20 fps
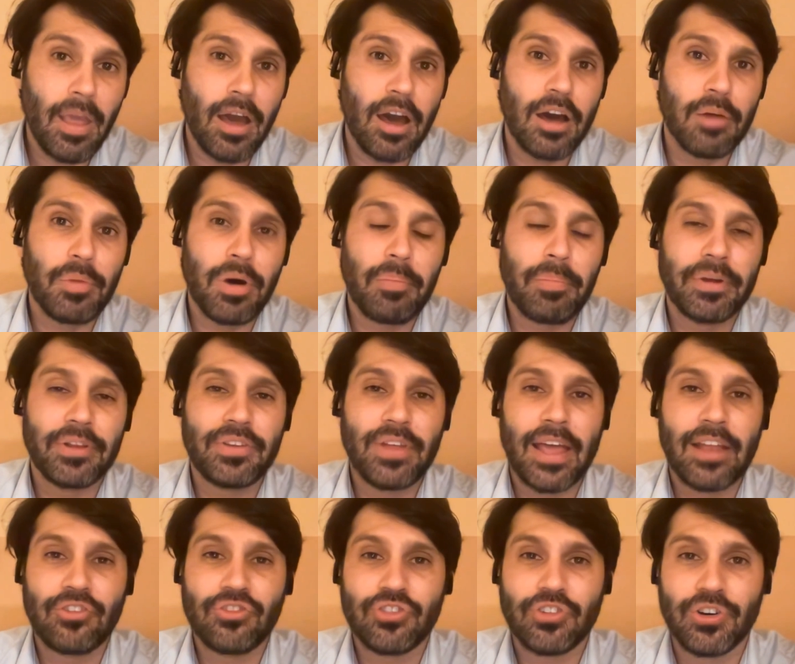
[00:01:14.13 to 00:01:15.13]
a
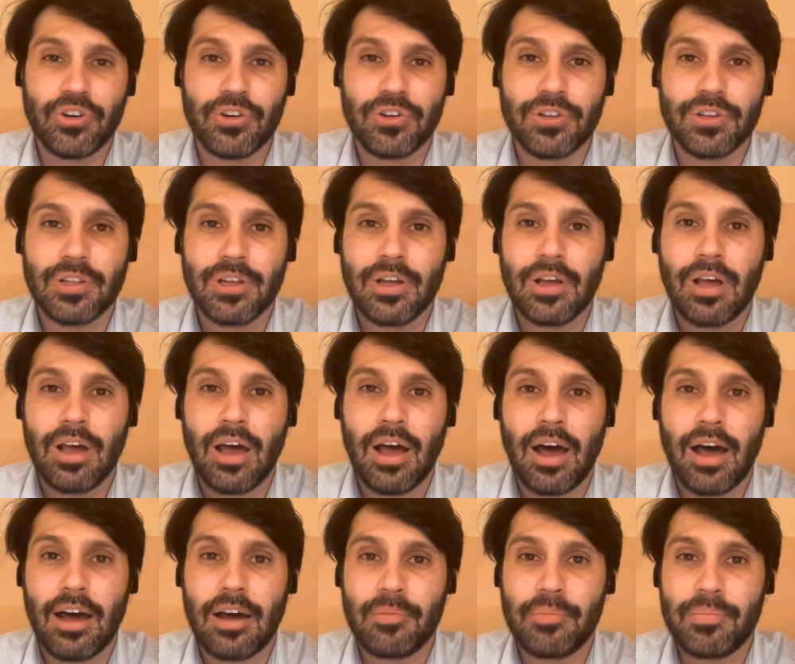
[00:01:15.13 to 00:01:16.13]
potential
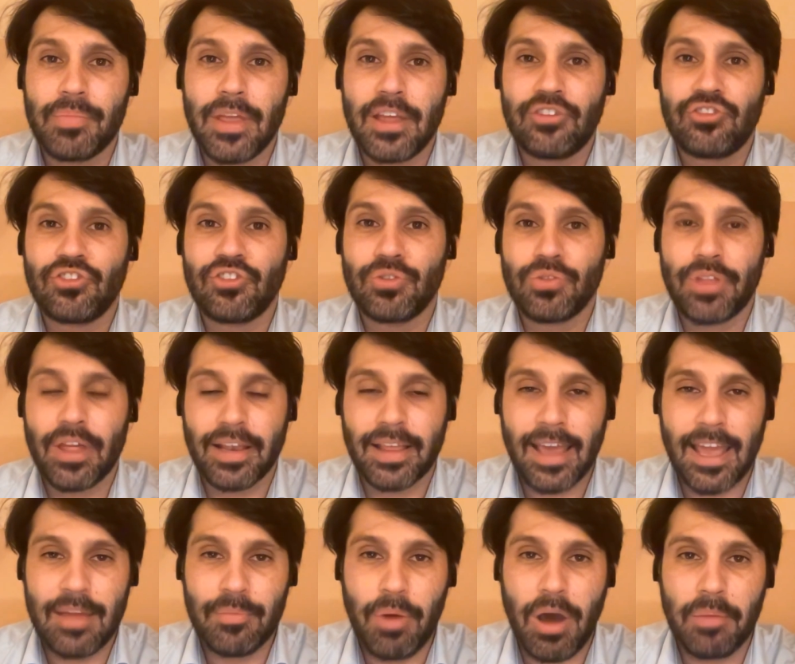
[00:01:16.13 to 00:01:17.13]
issue that
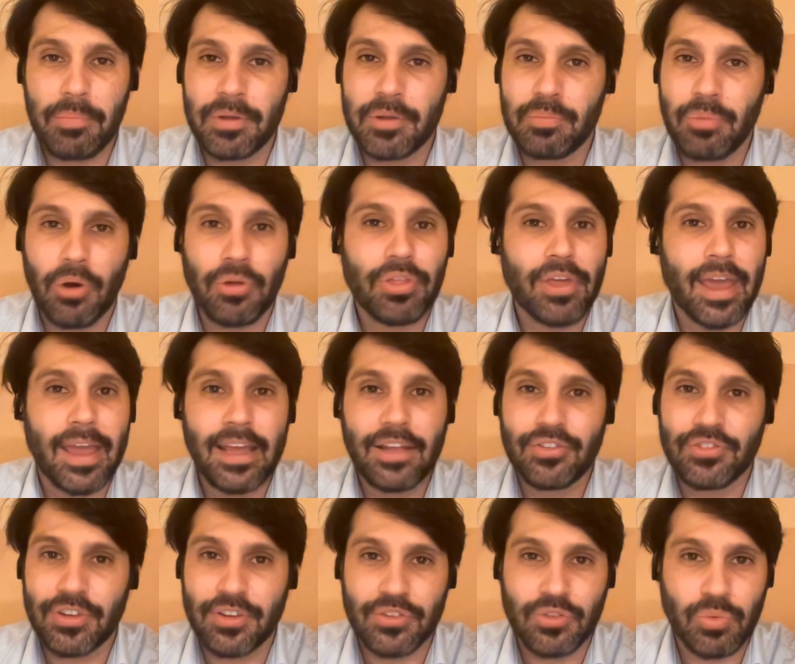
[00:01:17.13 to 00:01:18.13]
came up in both
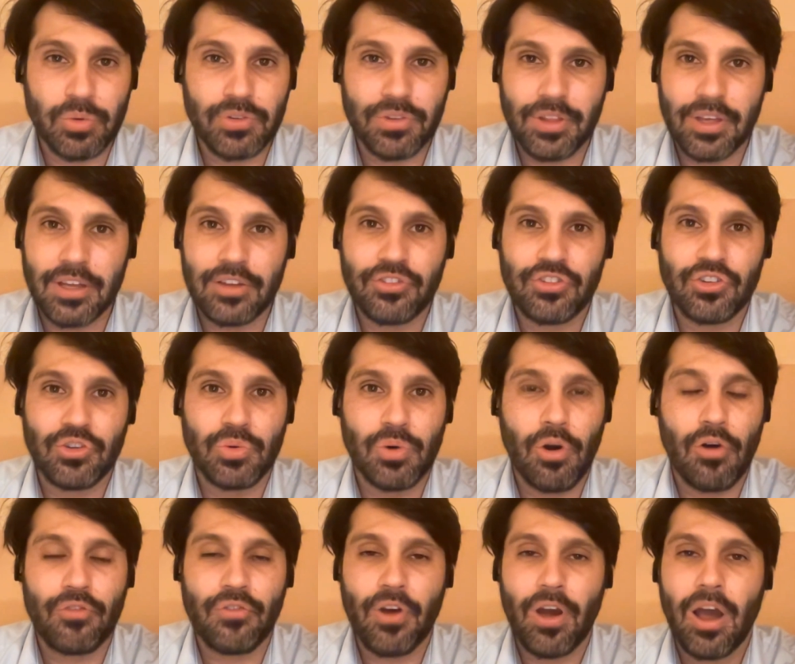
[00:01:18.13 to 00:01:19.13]
cases was the issue
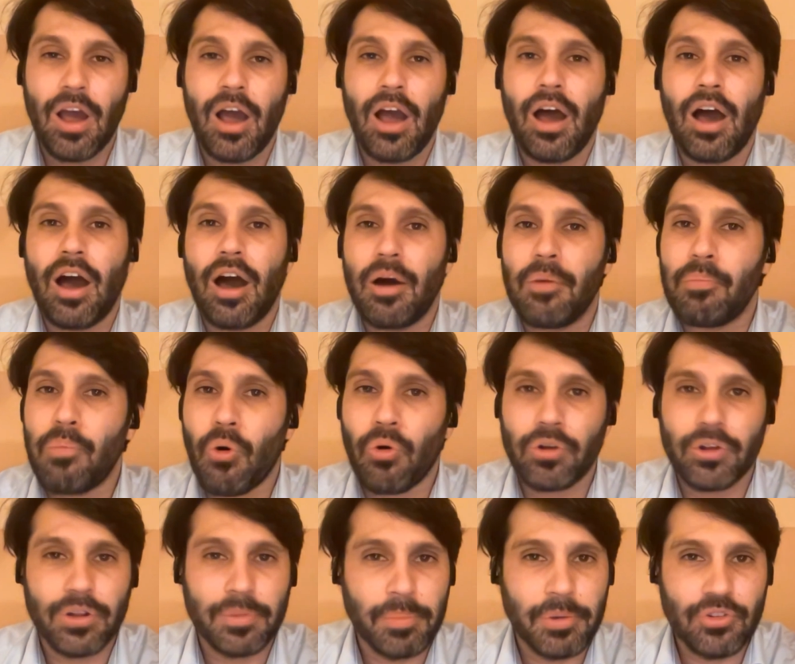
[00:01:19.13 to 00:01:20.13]
of
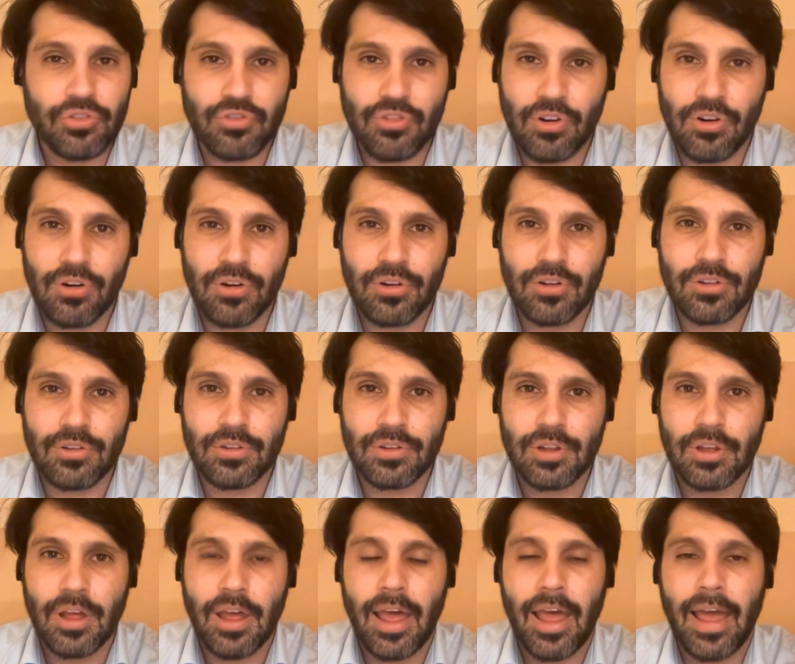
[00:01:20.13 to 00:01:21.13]
border patrol
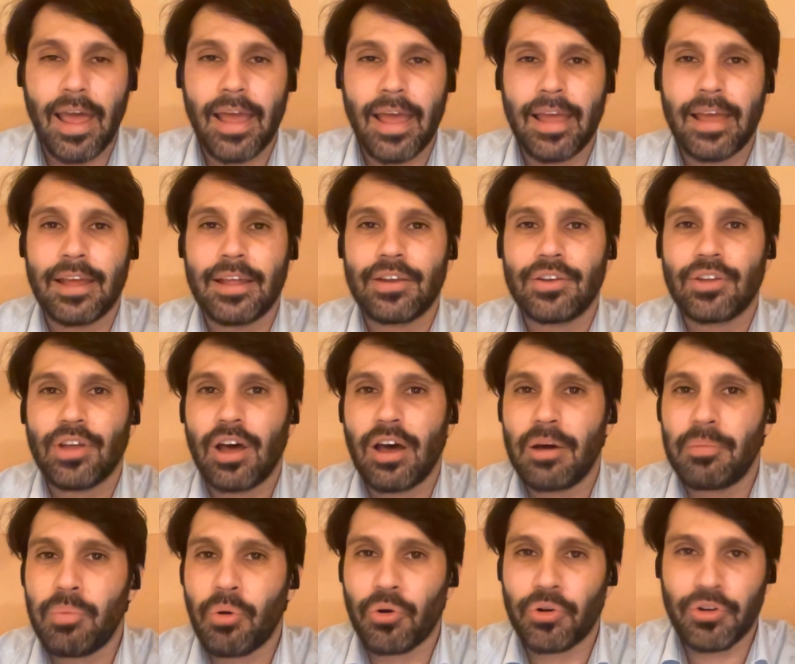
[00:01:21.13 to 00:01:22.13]
and
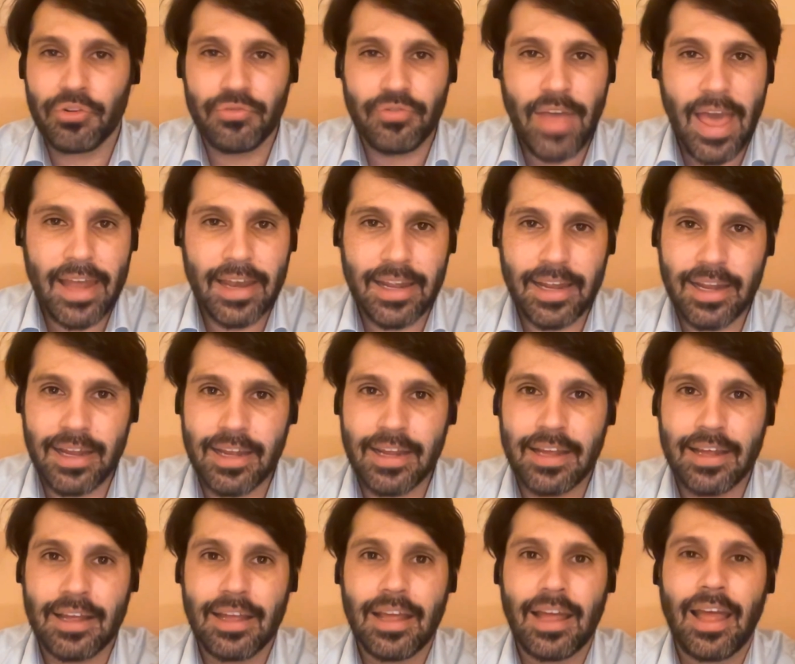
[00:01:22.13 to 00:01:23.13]
border
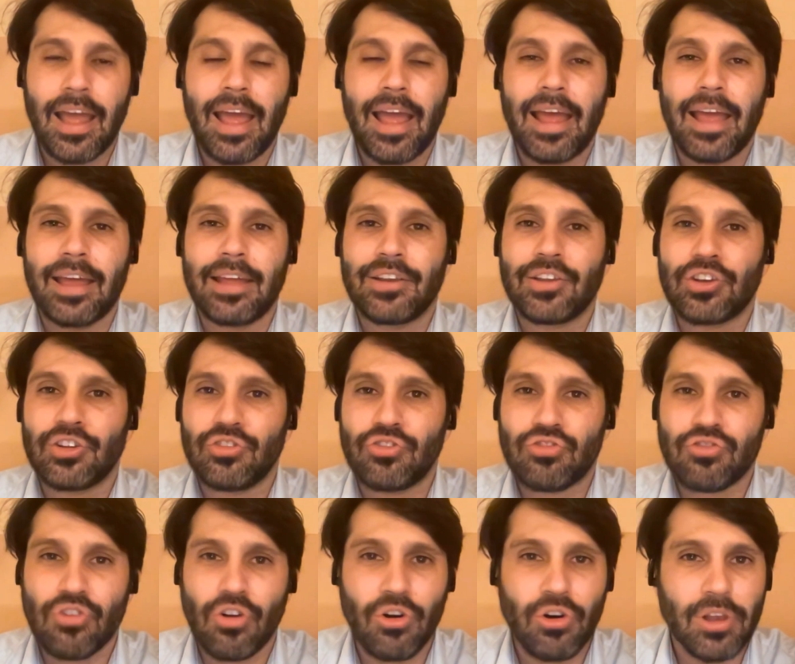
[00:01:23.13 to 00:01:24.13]
vetting and
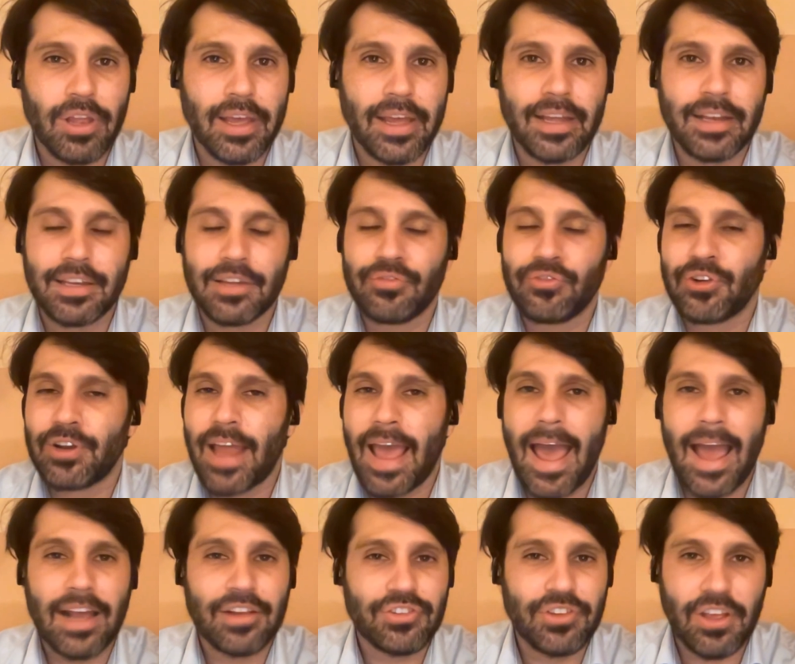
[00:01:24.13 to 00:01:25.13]
controlling different
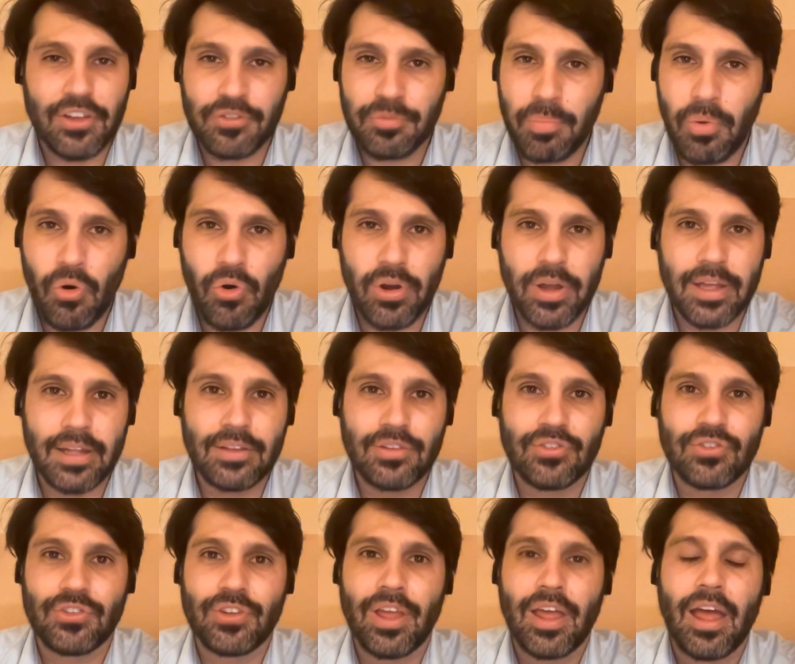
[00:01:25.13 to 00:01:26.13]
access
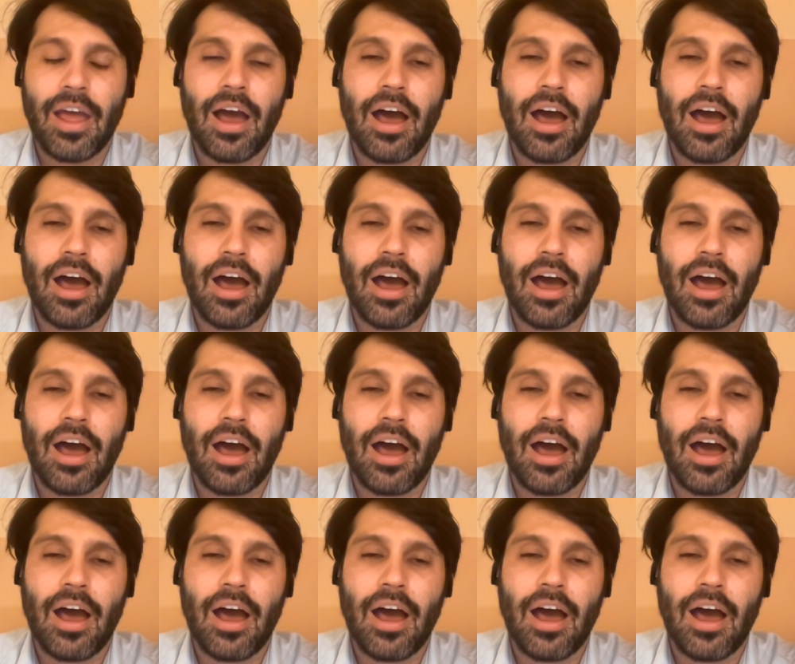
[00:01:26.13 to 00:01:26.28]
points.